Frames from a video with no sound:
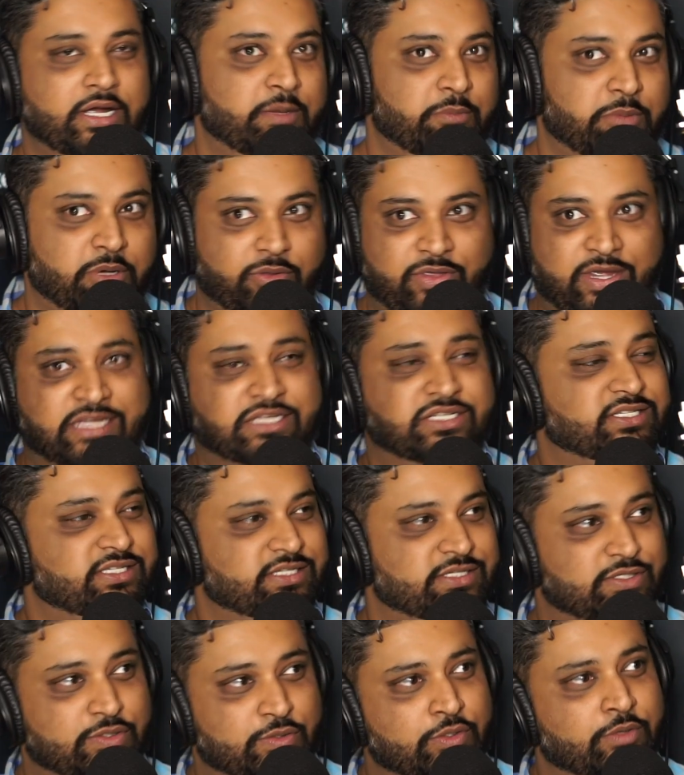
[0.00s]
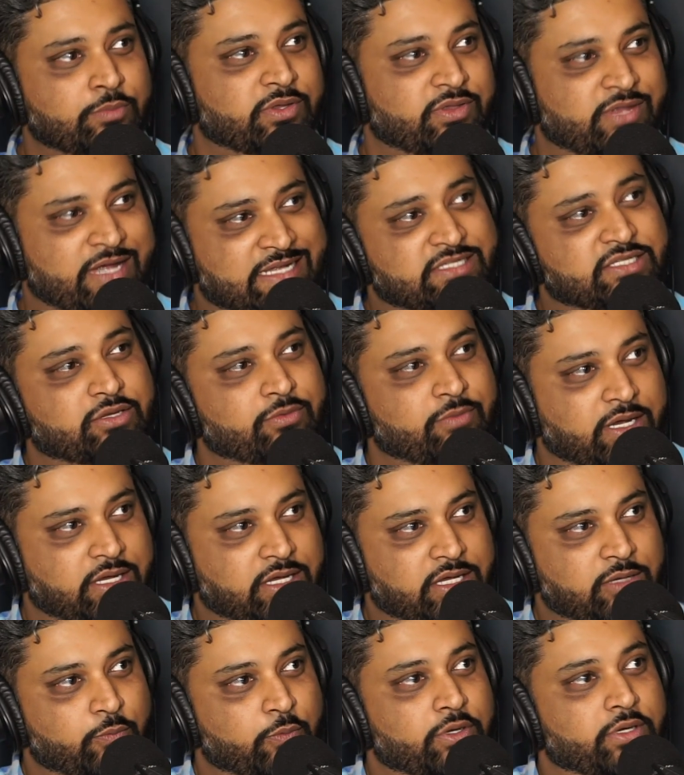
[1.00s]
but they just assume that that's the right
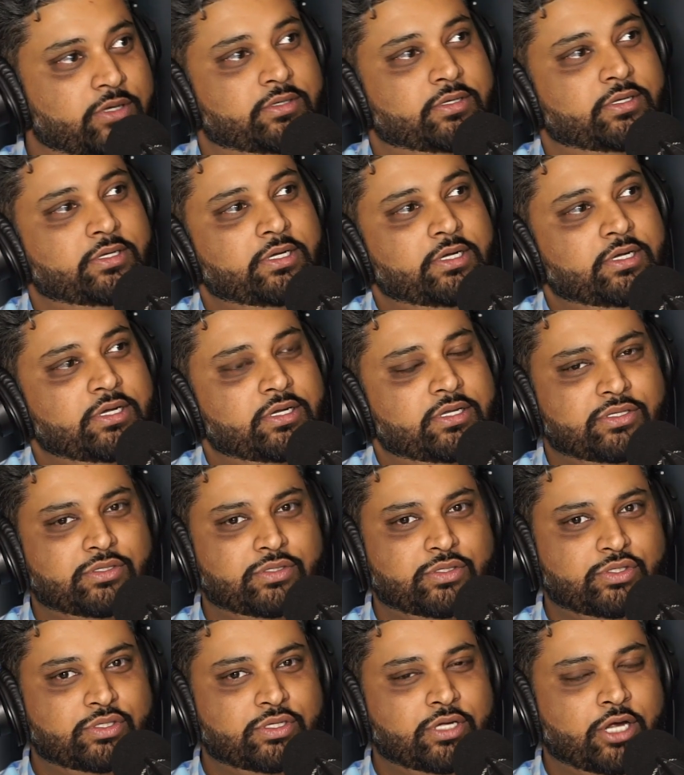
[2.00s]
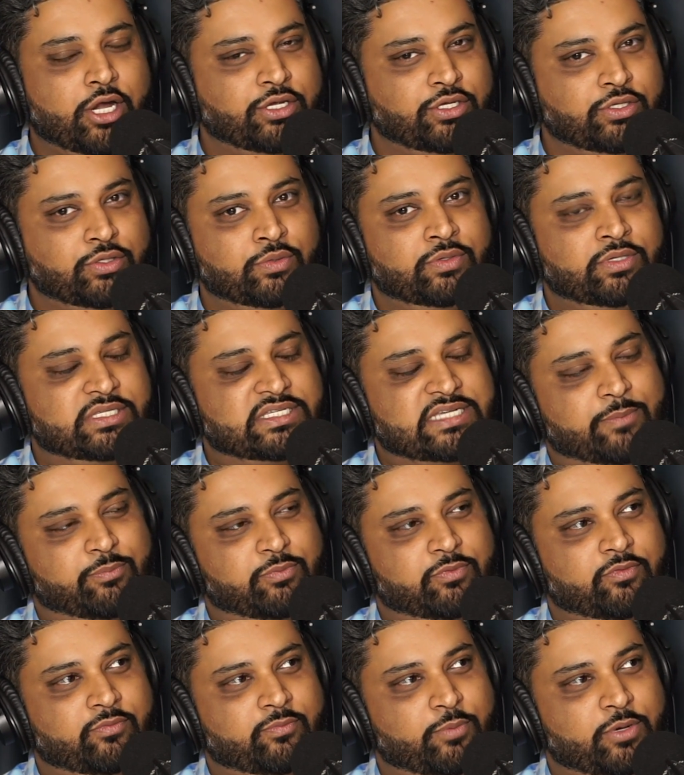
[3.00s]
keyword. Are you the type
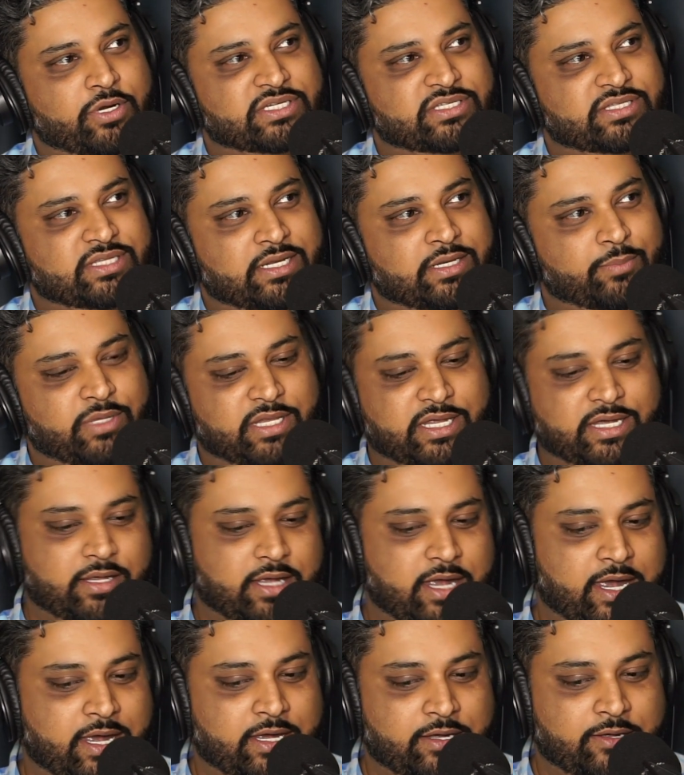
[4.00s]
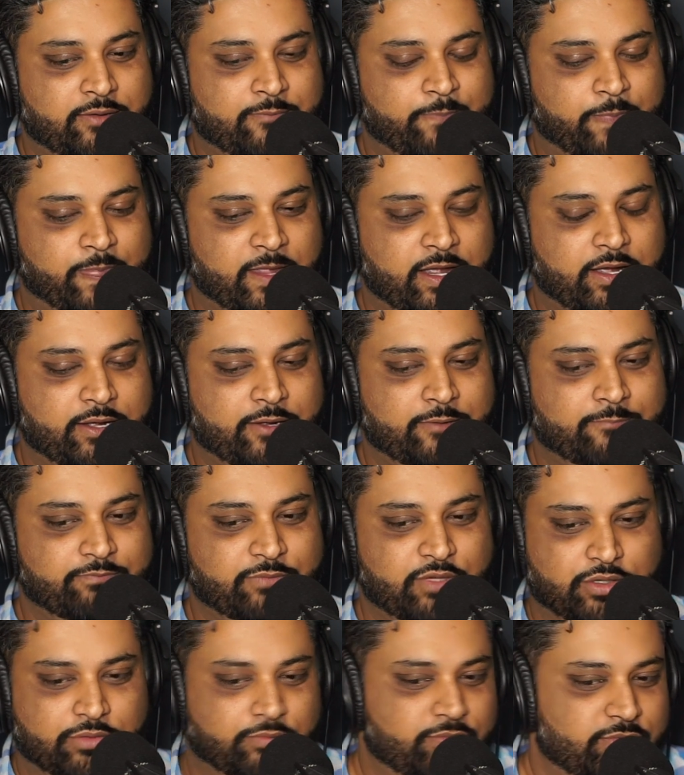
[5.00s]
of person that'll be like, hey,
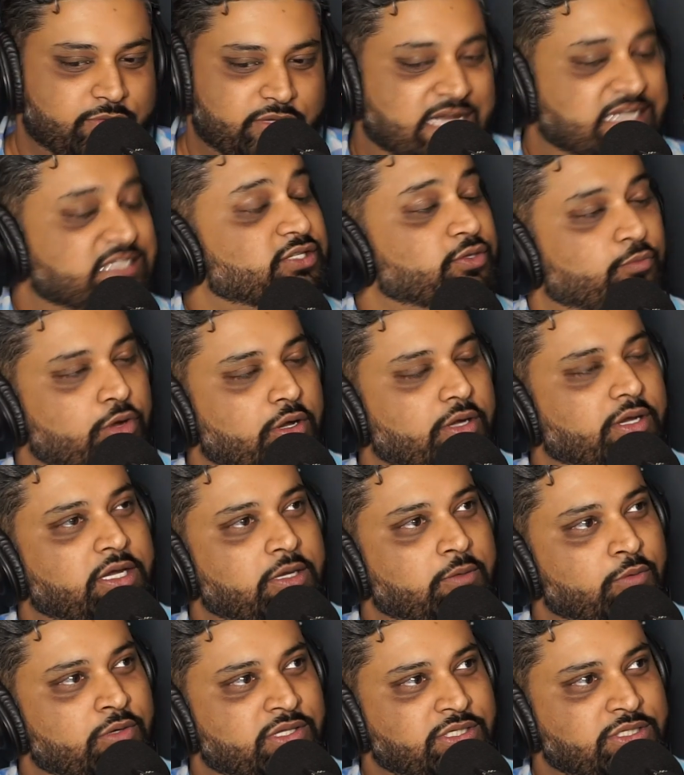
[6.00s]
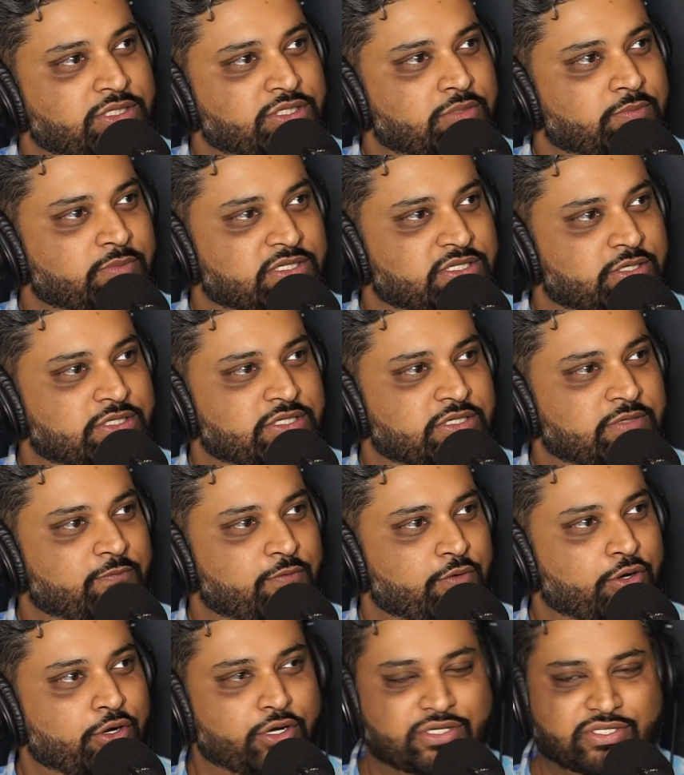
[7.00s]
that's the wrong keyword that you should be searching
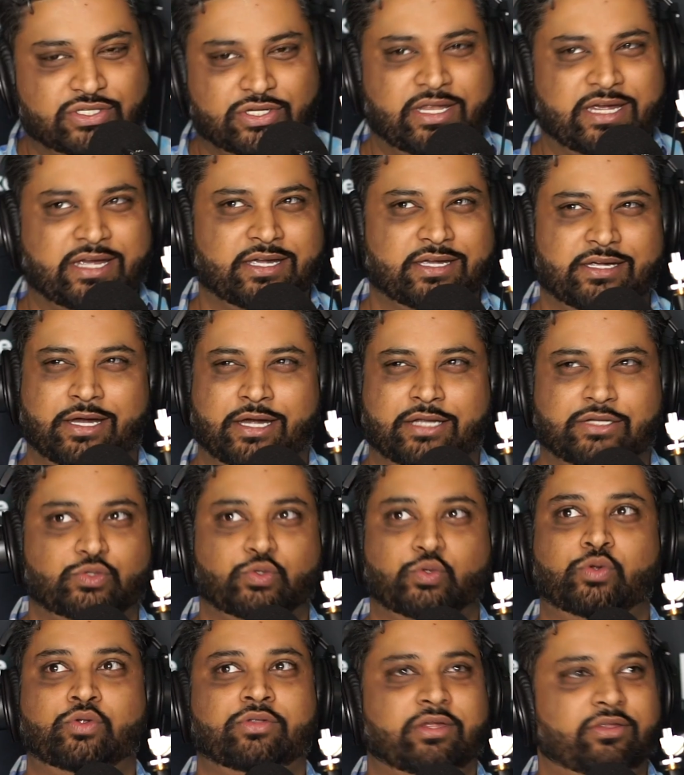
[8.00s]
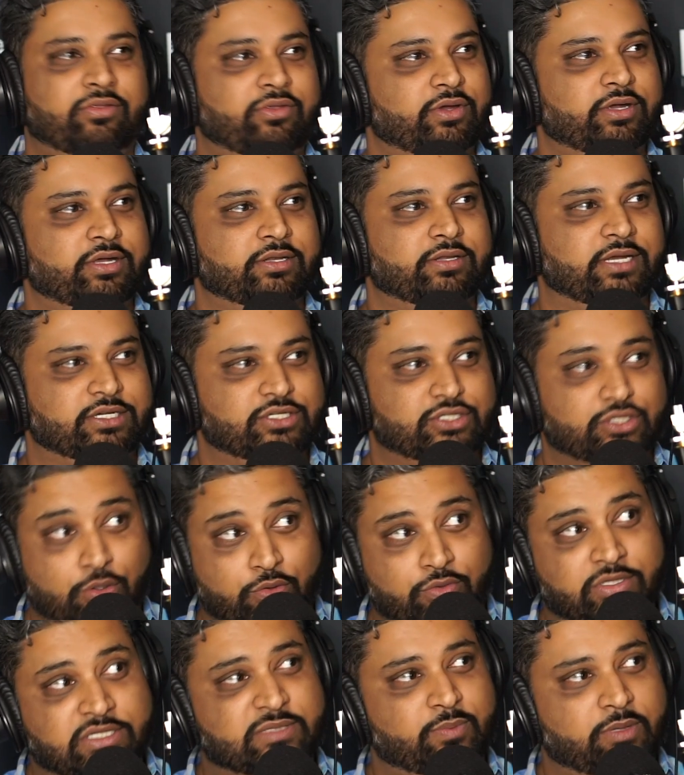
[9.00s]
for? Or is there like a tool that could like
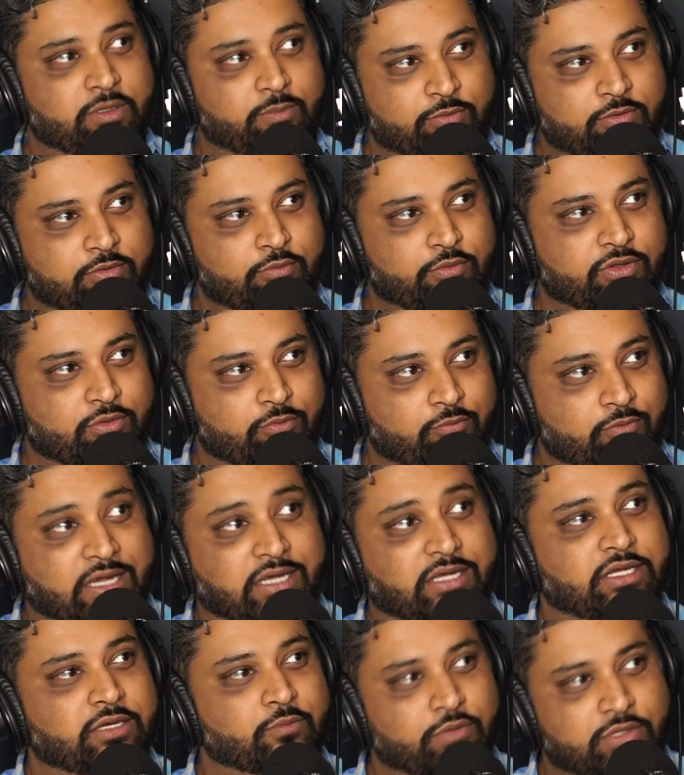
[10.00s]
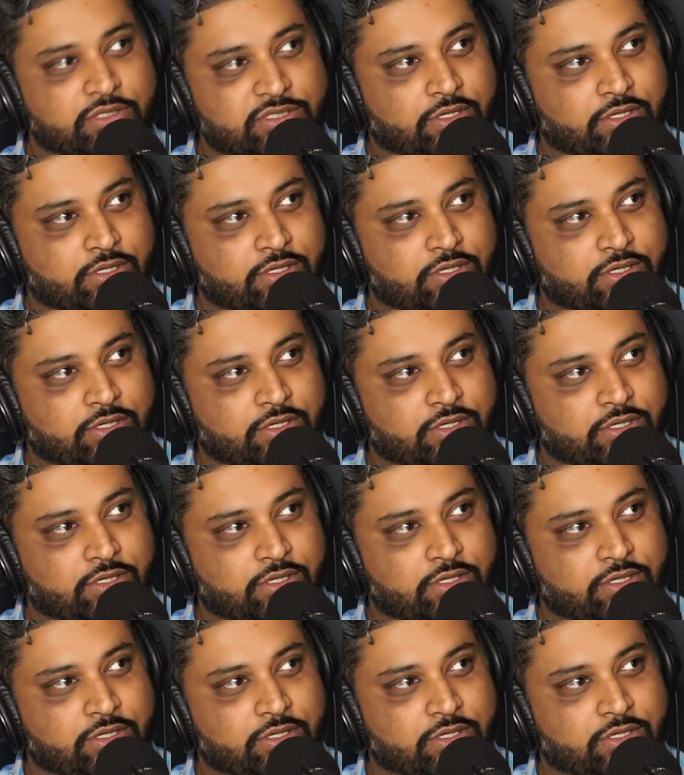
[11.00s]
show these people what the right keywords